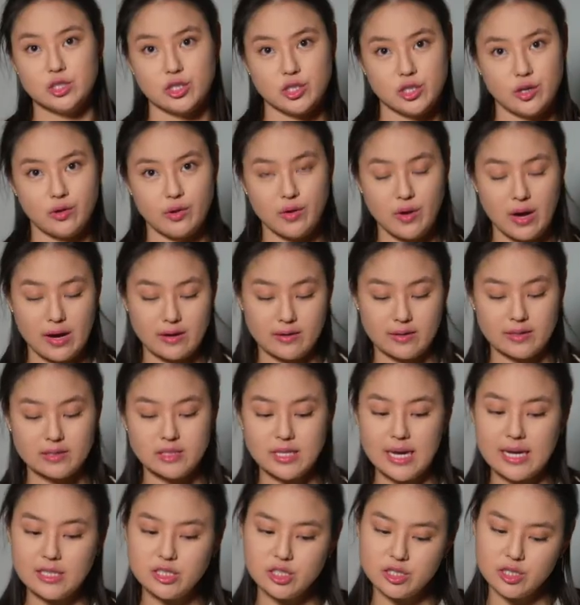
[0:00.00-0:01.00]
to show you how to
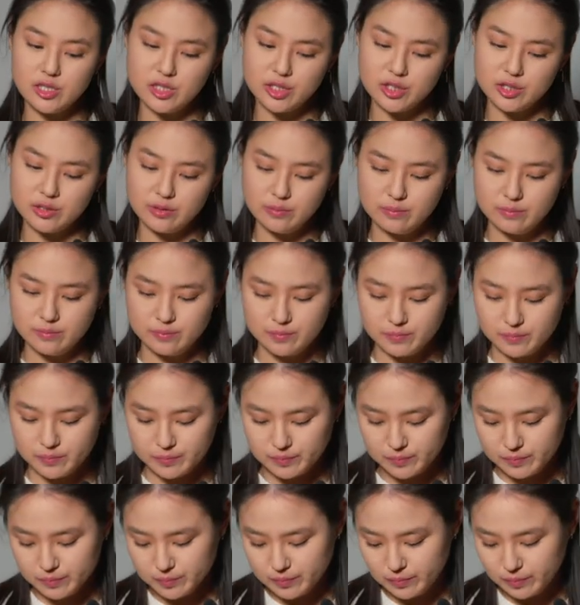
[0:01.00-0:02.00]
attach the two,
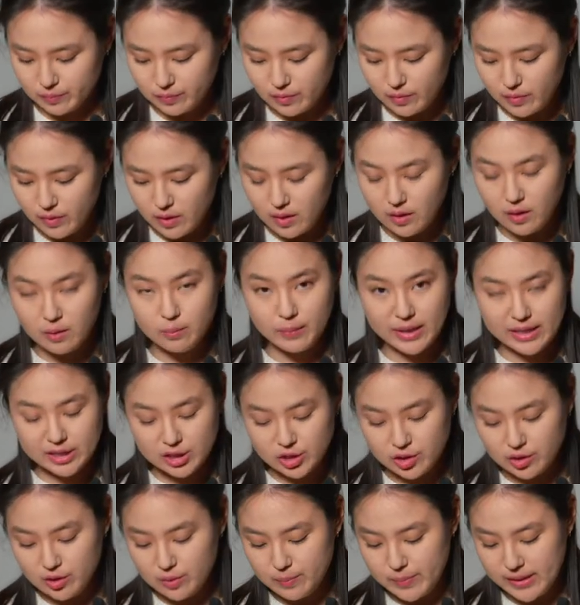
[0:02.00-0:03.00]
make
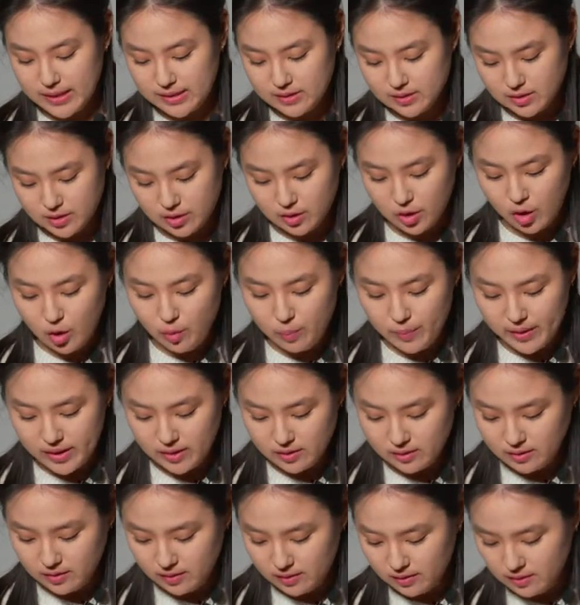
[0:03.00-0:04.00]
sure the pins are
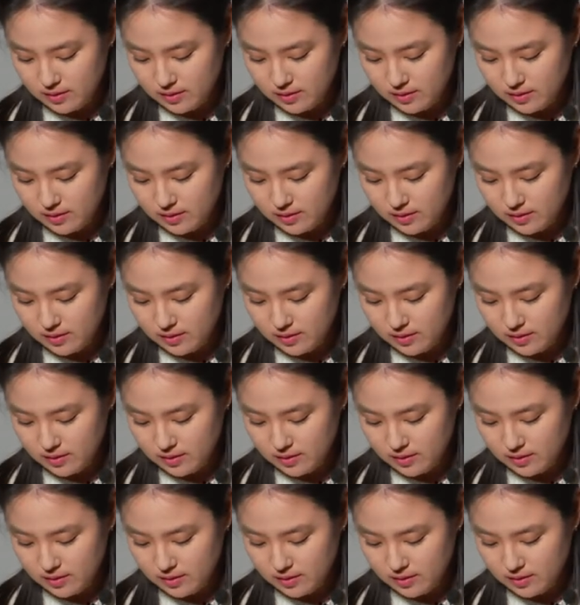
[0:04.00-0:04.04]
open,